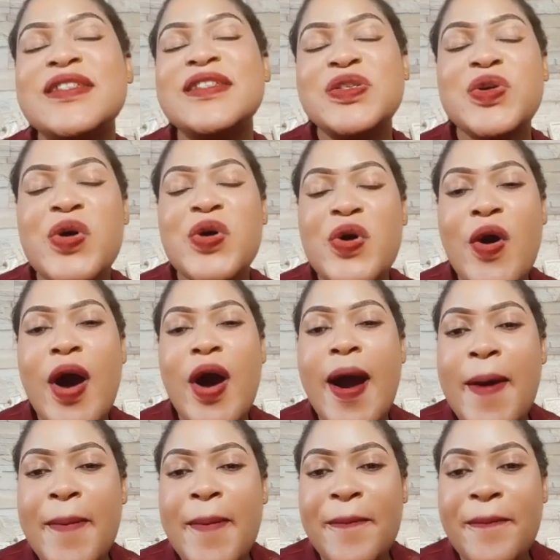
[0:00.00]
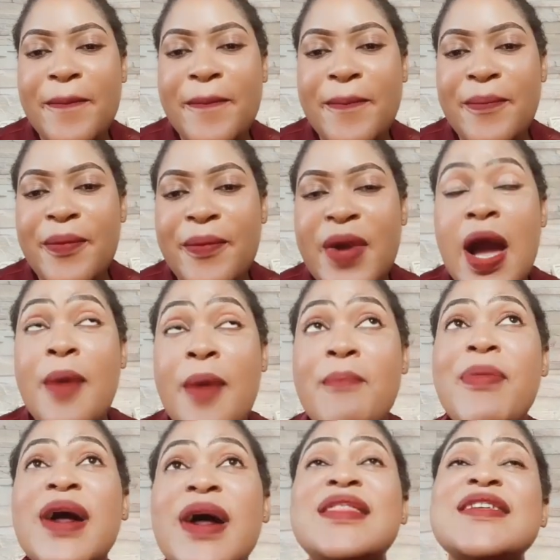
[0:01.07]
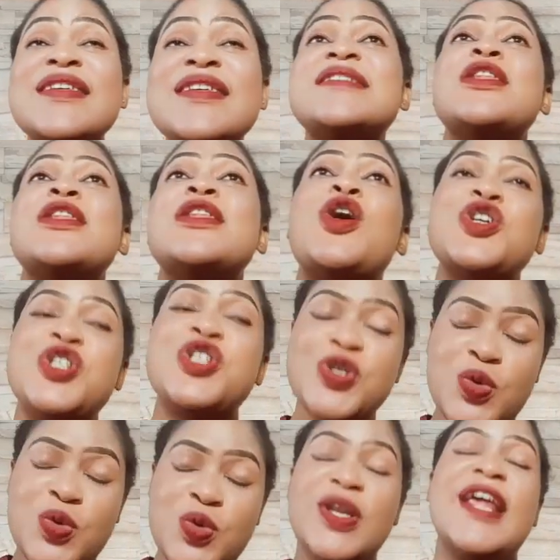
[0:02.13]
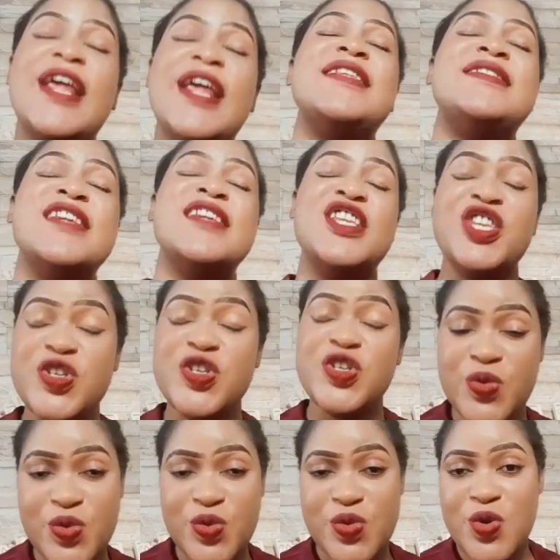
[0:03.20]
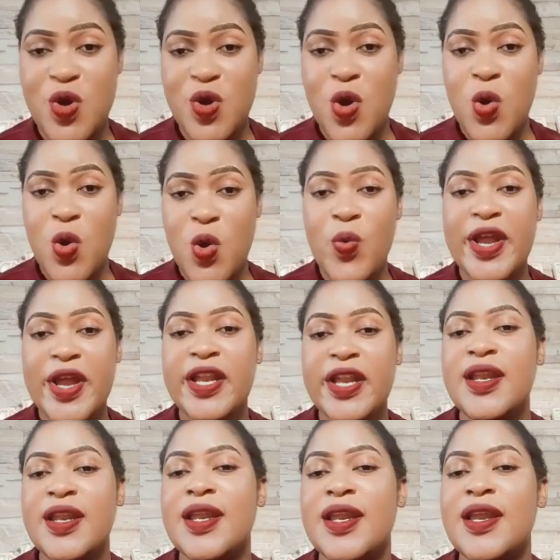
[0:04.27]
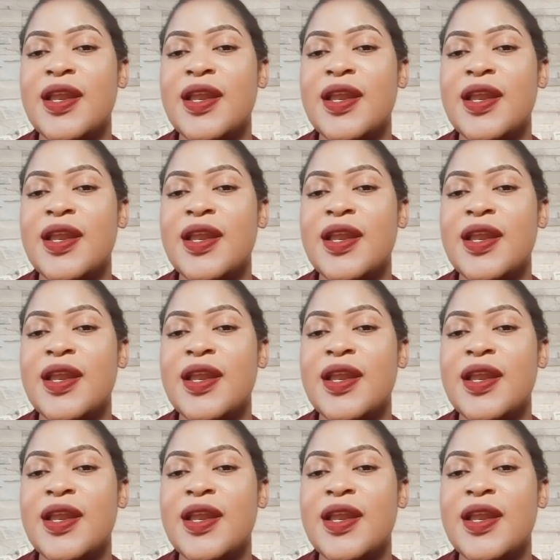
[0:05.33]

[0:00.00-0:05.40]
So But this lotion will lighten you when